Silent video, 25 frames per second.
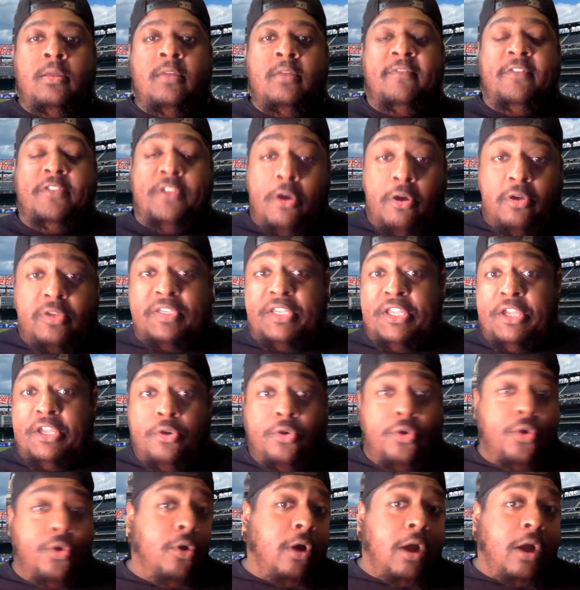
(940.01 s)
For those of
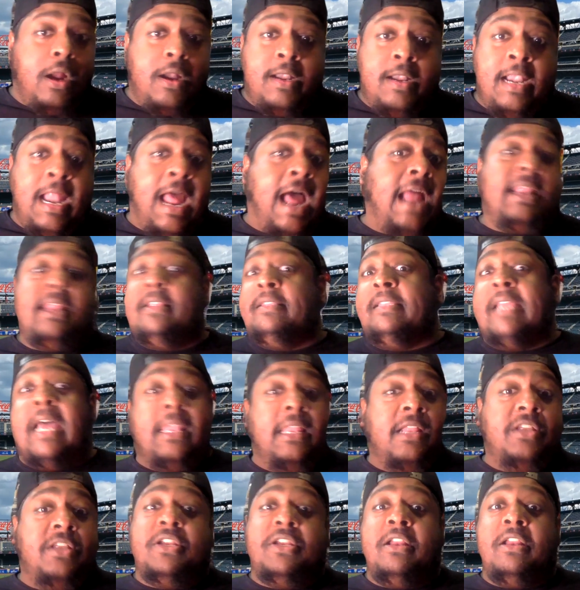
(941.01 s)
you who are not
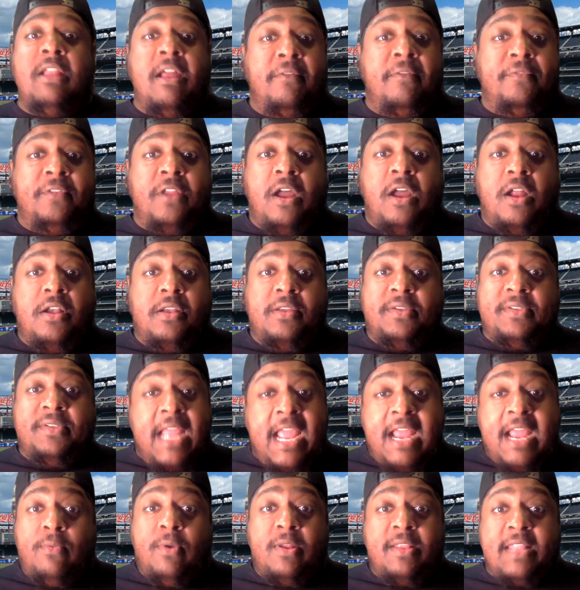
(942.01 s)
intelligent enough to
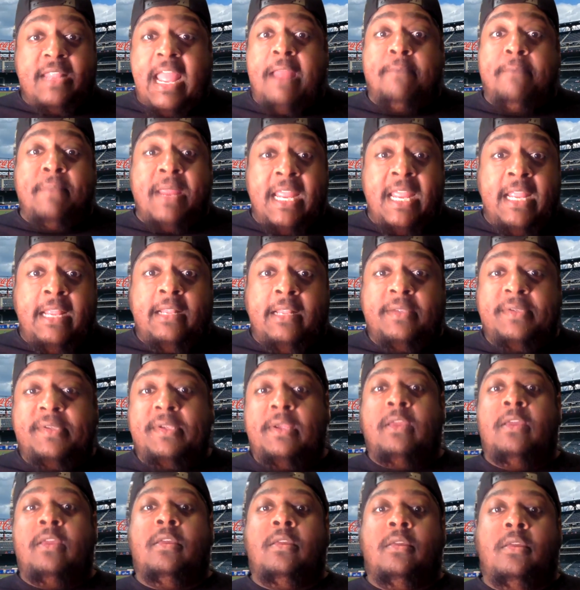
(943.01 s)
understand what that
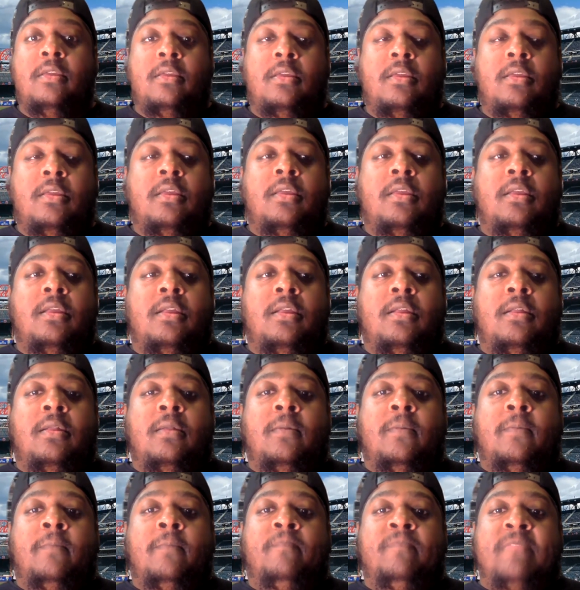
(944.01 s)
means
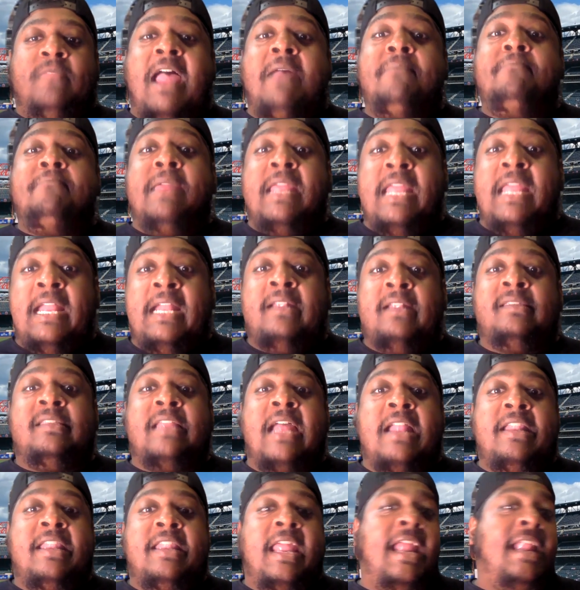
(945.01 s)

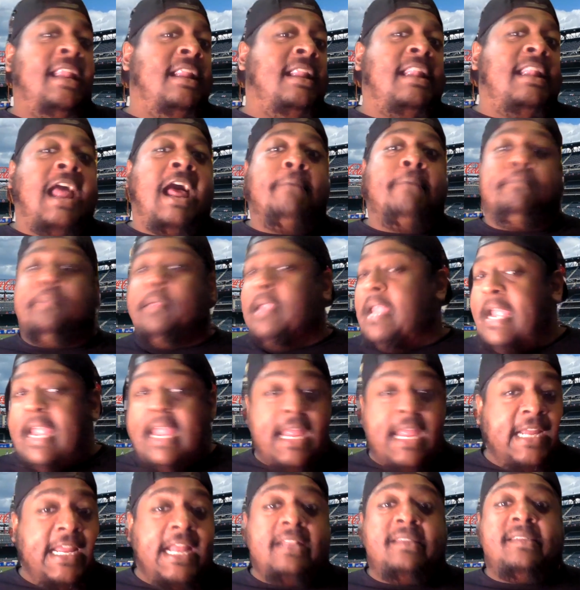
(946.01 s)
that they did not
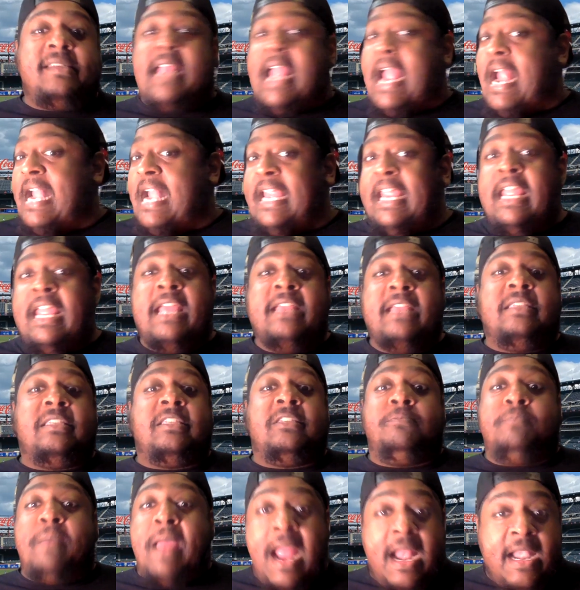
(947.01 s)
play against any
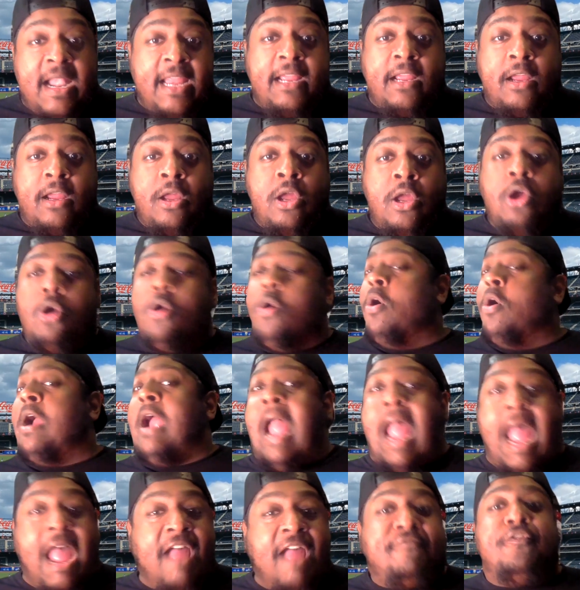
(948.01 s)
Hispanic
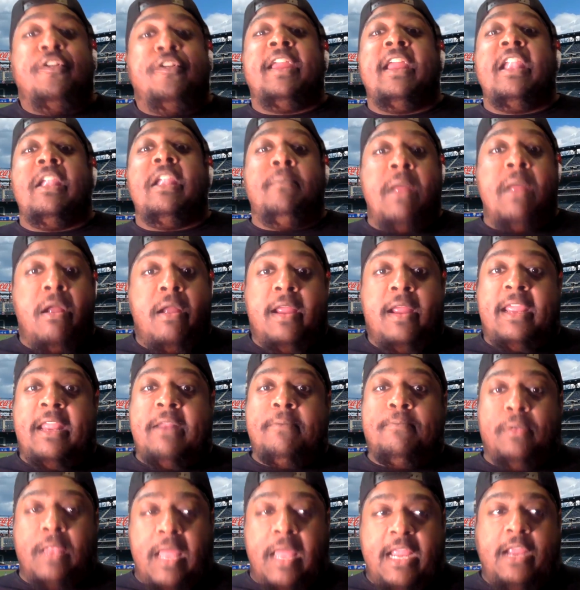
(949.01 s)
or African
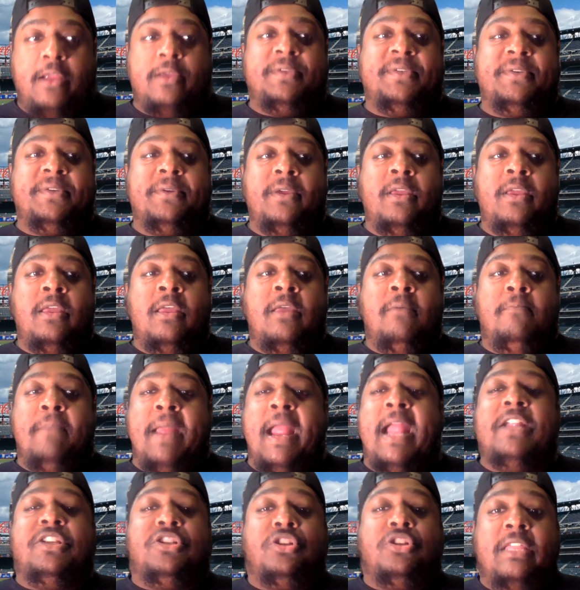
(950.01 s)
American players.
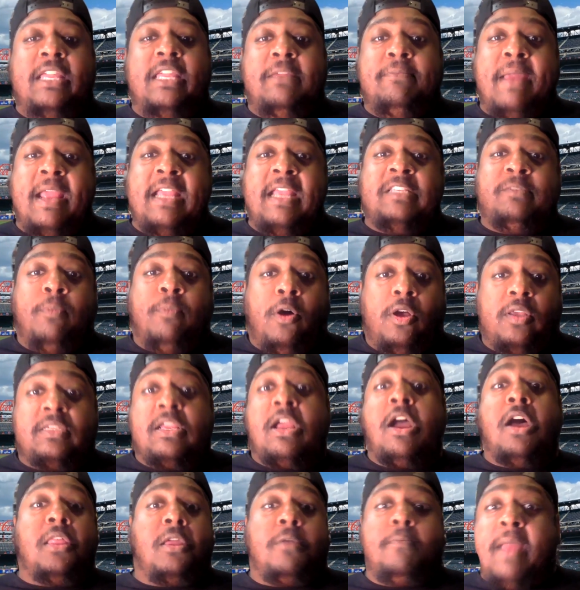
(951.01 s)
Major League Baseball's
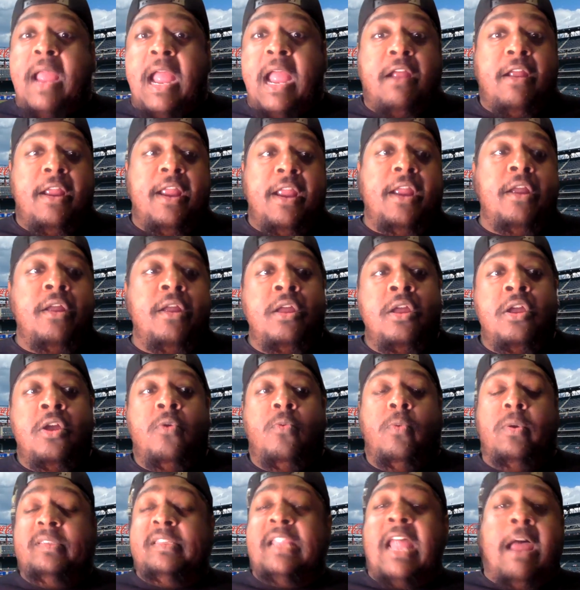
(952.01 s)
color barrier
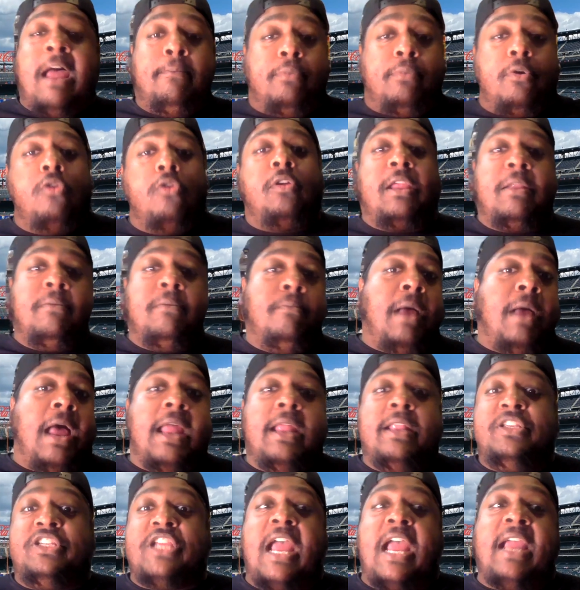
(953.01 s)
was not broken
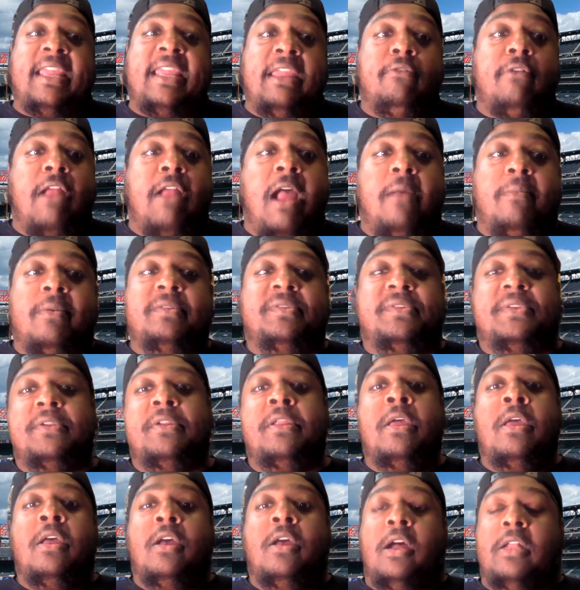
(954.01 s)
by Jackie
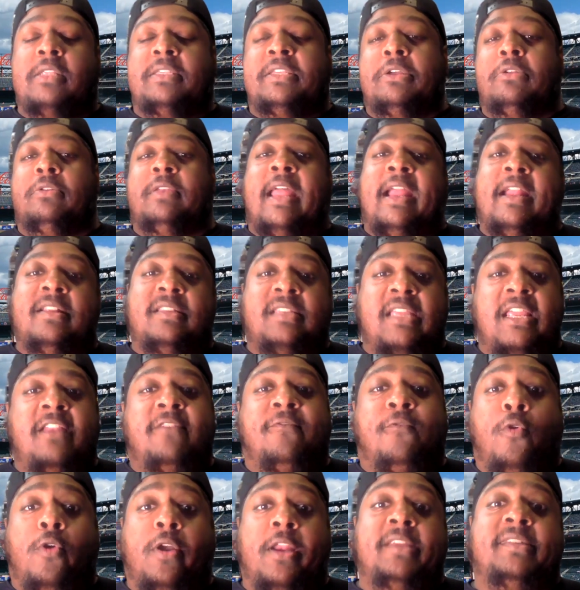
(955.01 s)
Robinson until
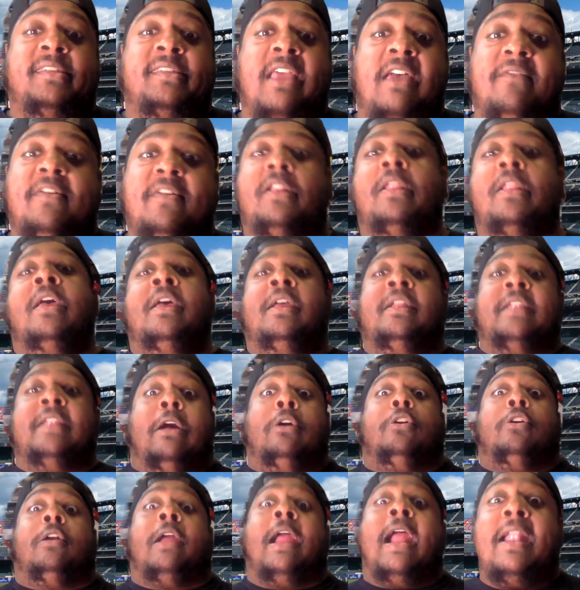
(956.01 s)
1947.
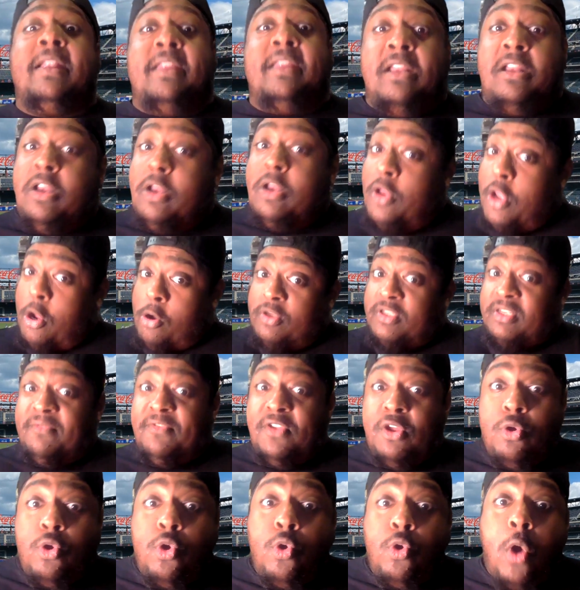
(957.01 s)
Now, granted, those of
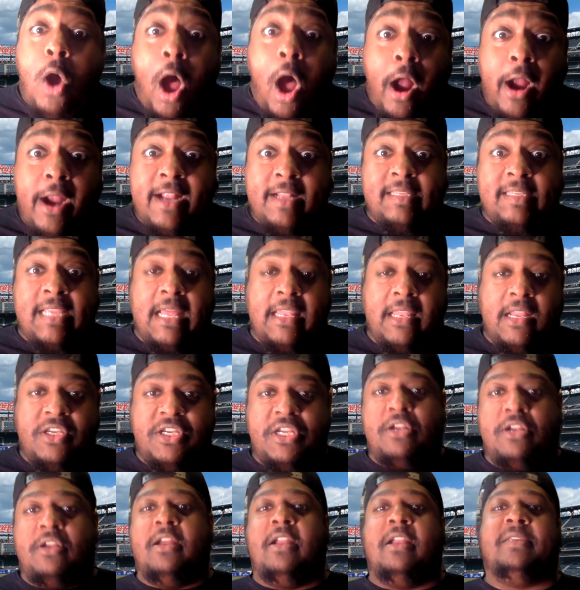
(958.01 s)
you who are
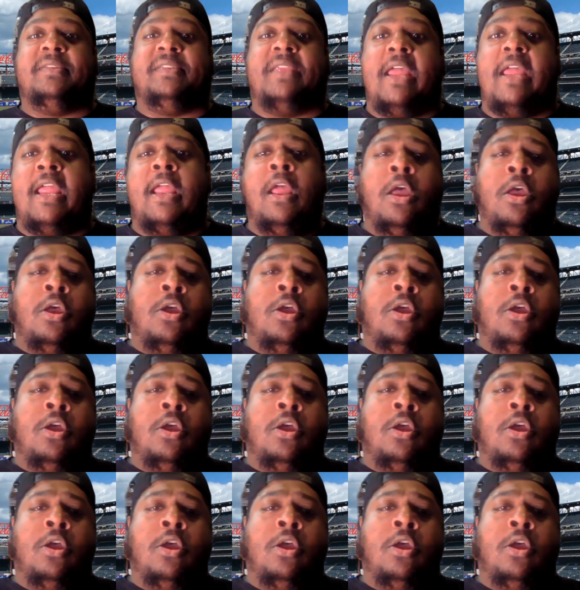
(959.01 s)
intelligent are going to say,